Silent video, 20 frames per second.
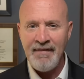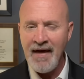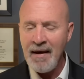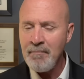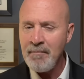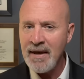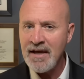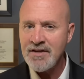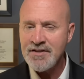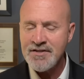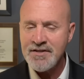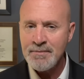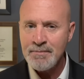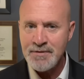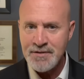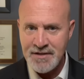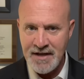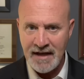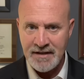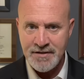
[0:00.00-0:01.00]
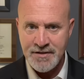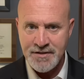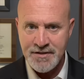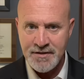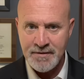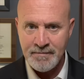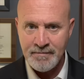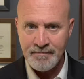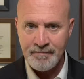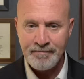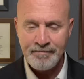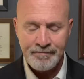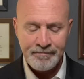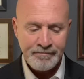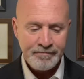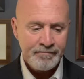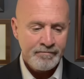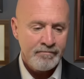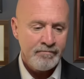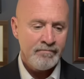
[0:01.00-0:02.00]
that makes some sense.
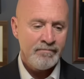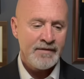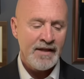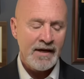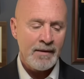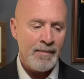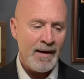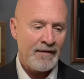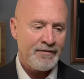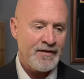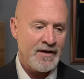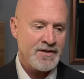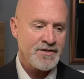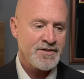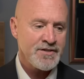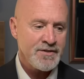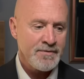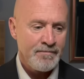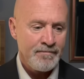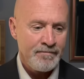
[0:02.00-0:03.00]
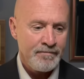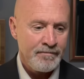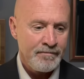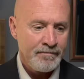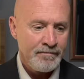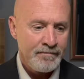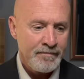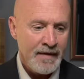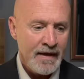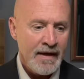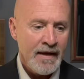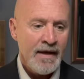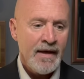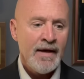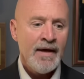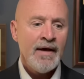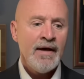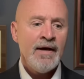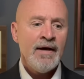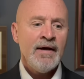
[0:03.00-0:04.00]
Think about this.
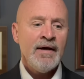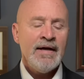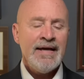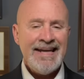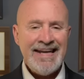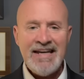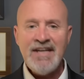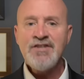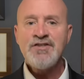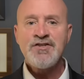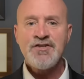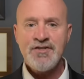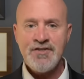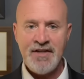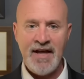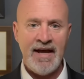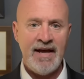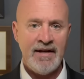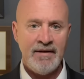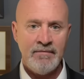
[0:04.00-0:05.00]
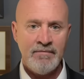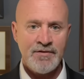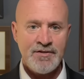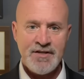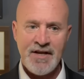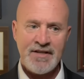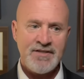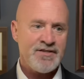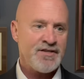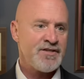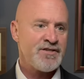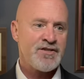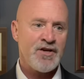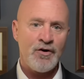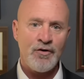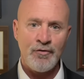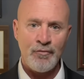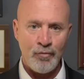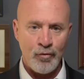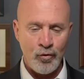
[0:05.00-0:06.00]
Each state sets its
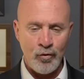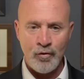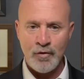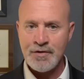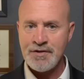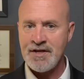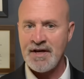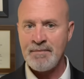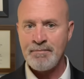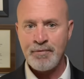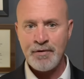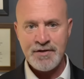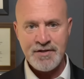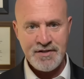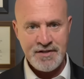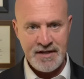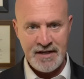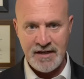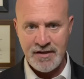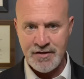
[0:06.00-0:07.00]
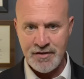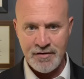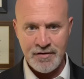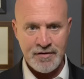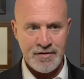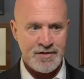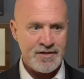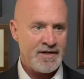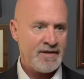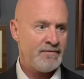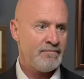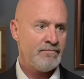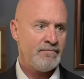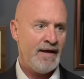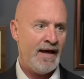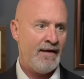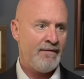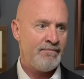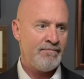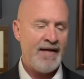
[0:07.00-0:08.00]
own rules and procedures,
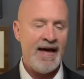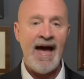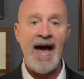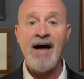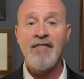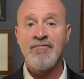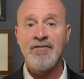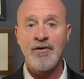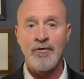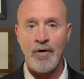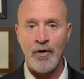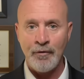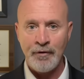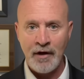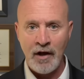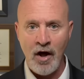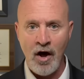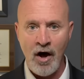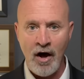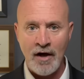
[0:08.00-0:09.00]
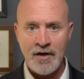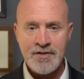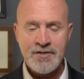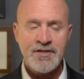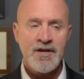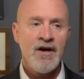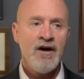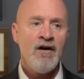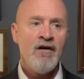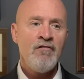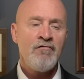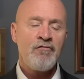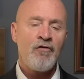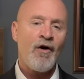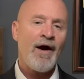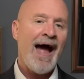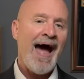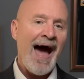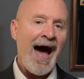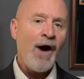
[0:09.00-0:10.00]
and they have their own laws for
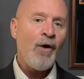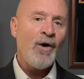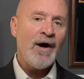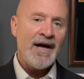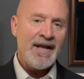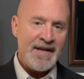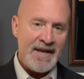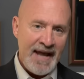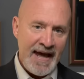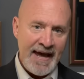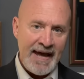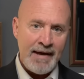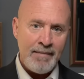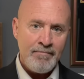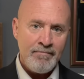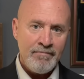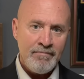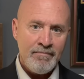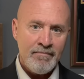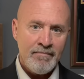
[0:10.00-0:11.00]
how a name